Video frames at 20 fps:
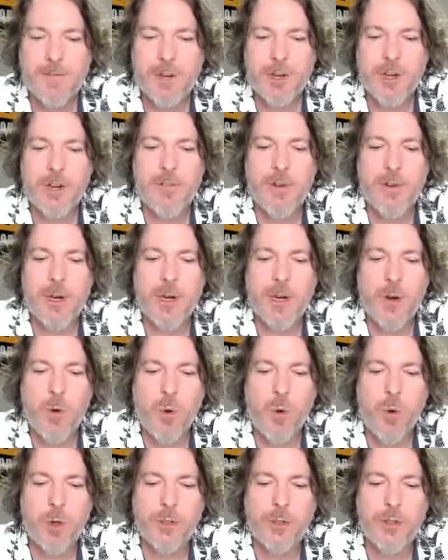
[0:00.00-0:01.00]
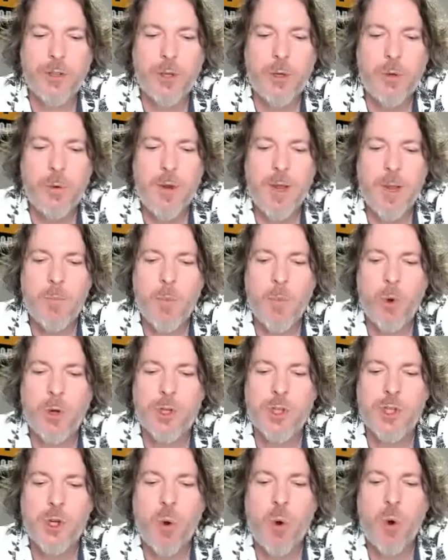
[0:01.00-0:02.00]
very, very cool. Do you get more
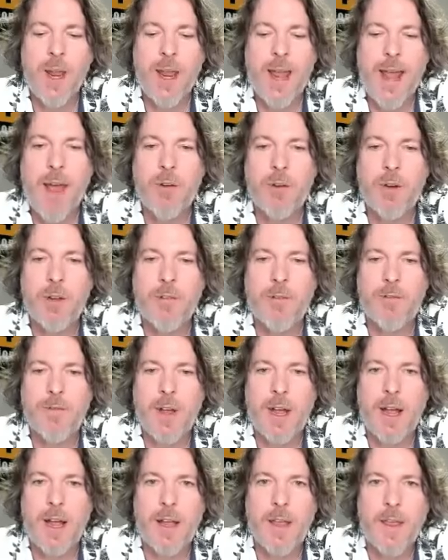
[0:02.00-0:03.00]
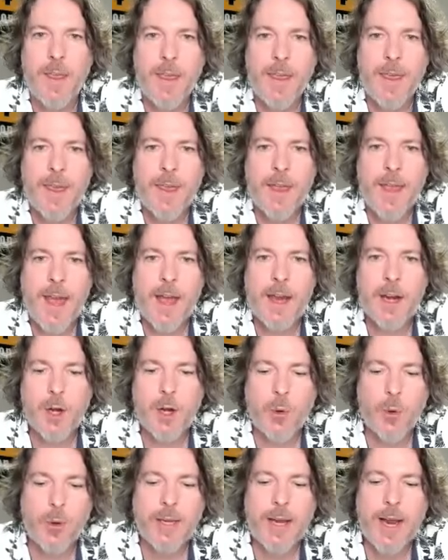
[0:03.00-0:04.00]
joy out of
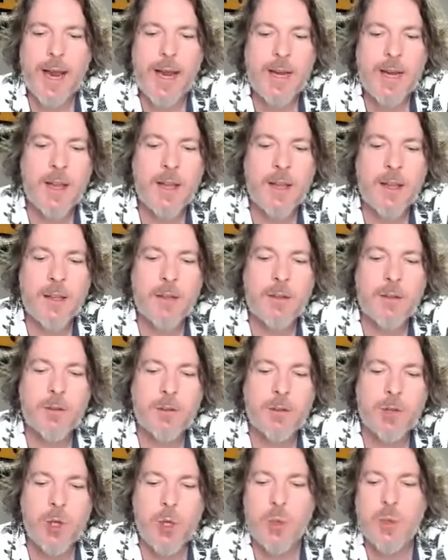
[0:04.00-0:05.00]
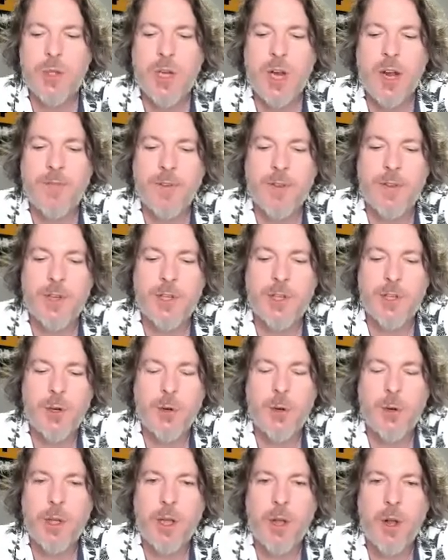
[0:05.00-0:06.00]
creating new stuff in the
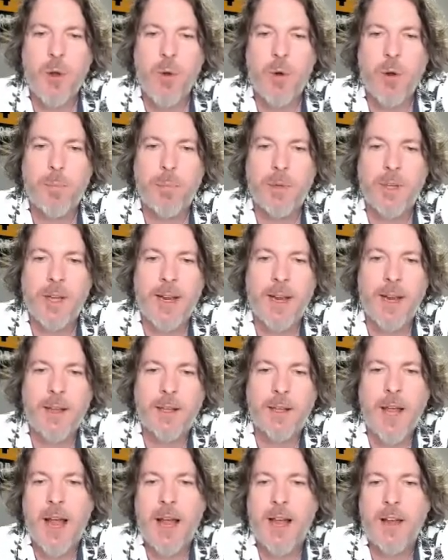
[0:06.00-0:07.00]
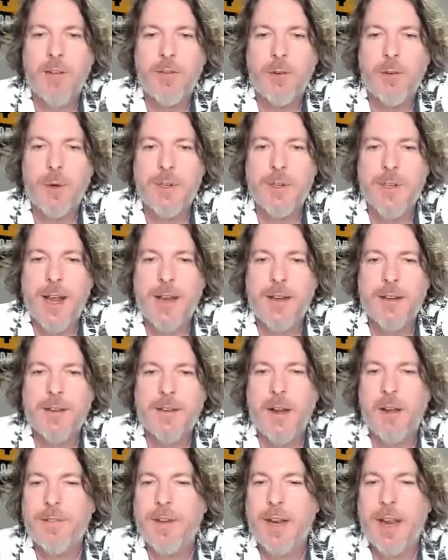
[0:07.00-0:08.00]
studio or playing live, or is that
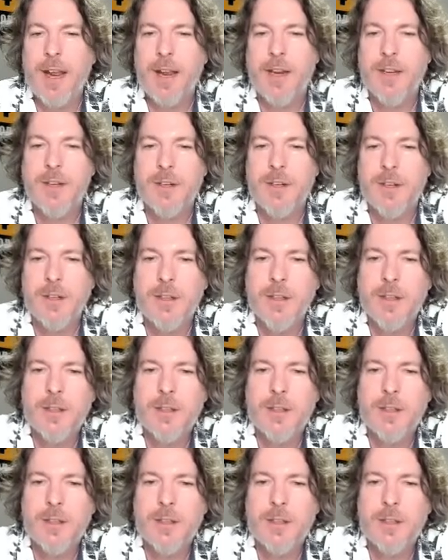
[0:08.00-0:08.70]
tough to answer?